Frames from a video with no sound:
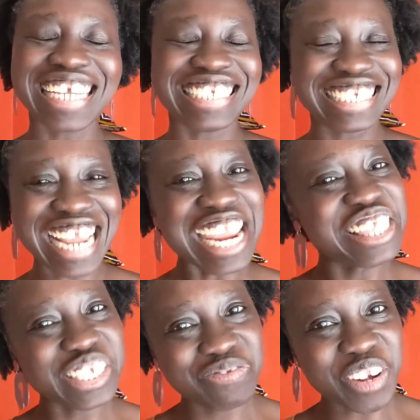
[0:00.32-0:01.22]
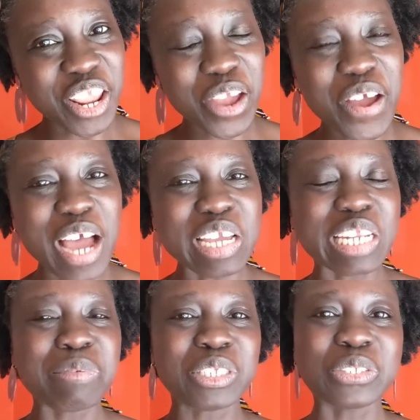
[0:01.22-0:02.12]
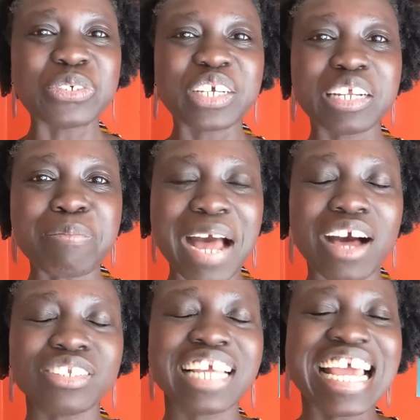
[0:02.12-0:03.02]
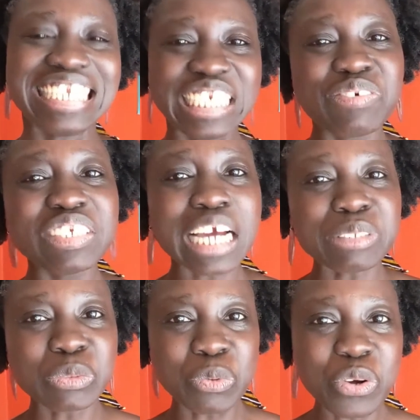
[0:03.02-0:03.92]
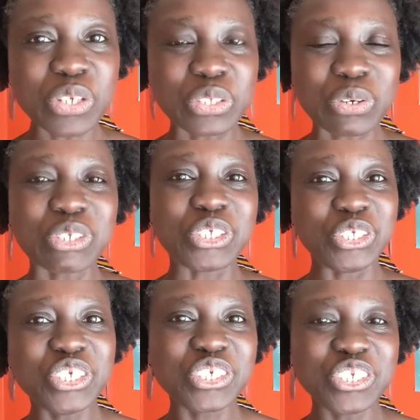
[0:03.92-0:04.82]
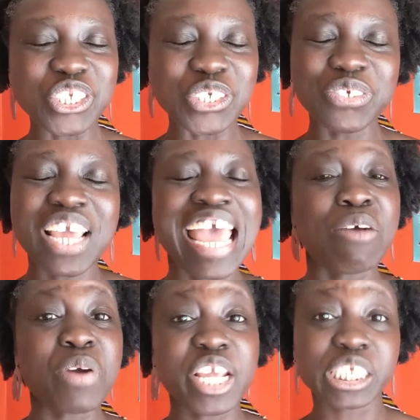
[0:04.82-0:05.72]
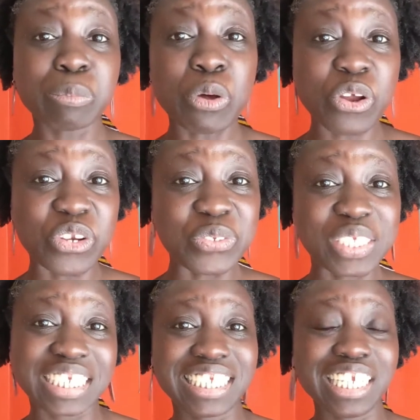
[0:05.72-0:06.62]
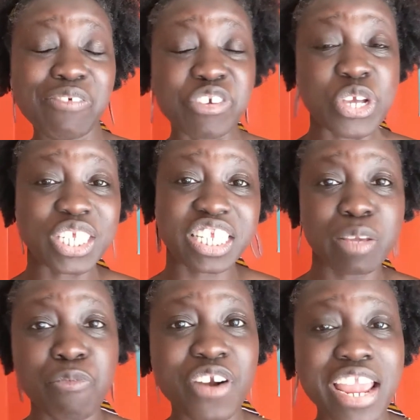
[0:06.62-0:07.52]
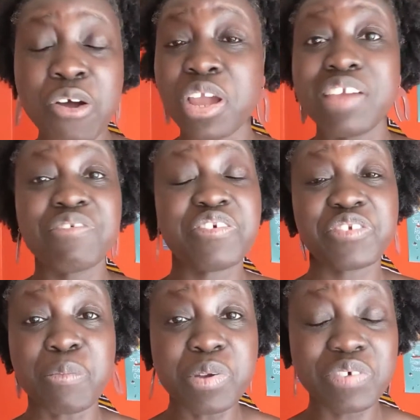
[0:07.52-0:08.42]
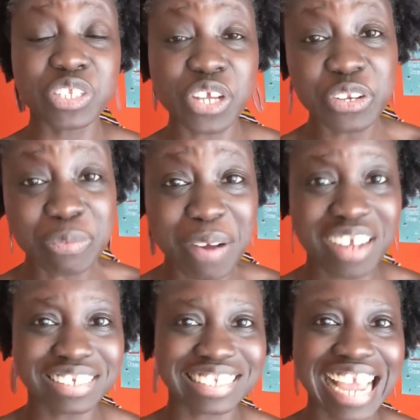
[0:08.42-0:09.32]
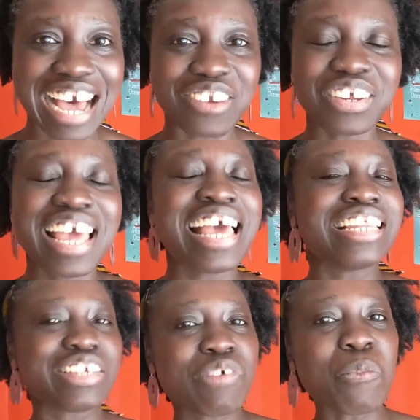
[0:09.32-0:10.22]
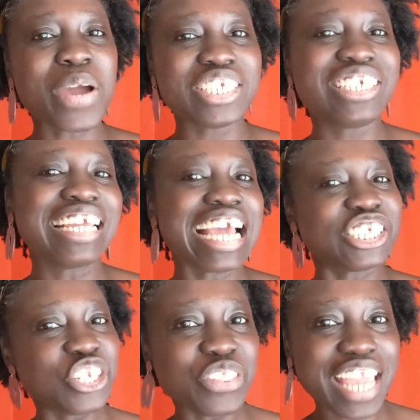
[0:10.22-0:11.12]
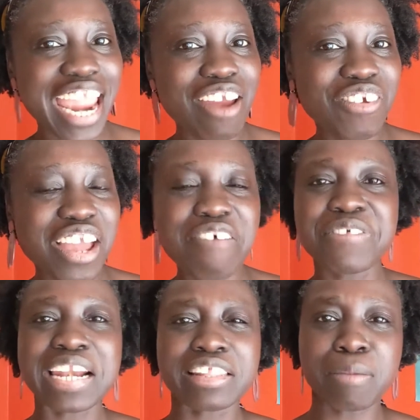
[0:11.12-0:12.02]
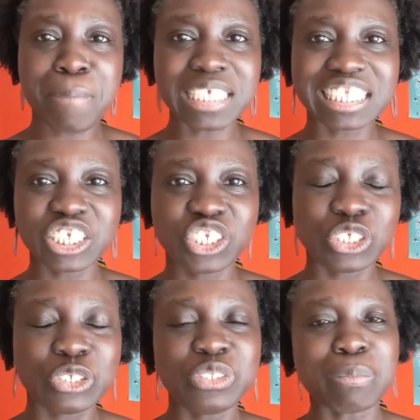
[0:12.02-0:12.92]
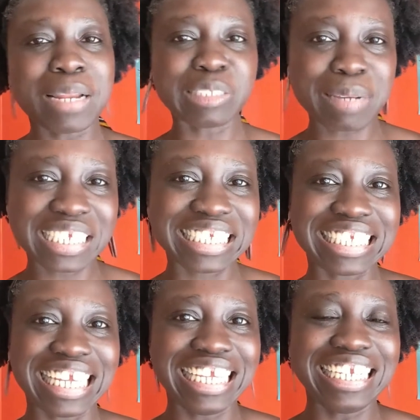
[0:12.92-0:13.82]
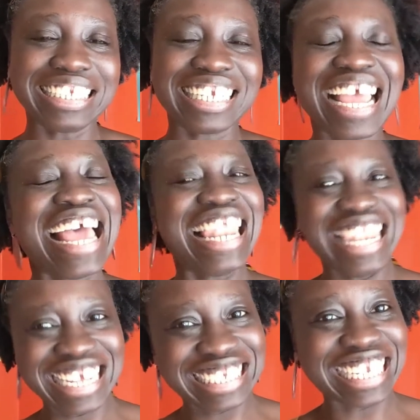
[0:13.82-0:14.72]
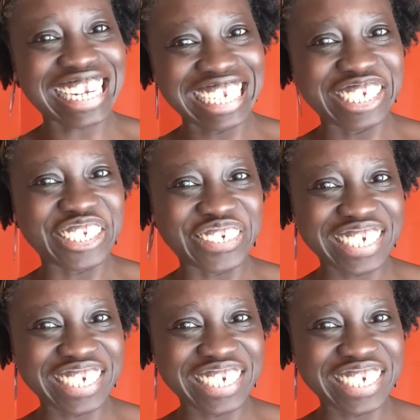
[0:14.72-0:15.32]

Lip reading: Today in this video, I'm going to be talking about different types of walking tours you can do when exploring a new city for your city break, or even if you're moving to a new part of town. Different ways you can get to know the area, find out the best things to do, the best places to eat. Let's get into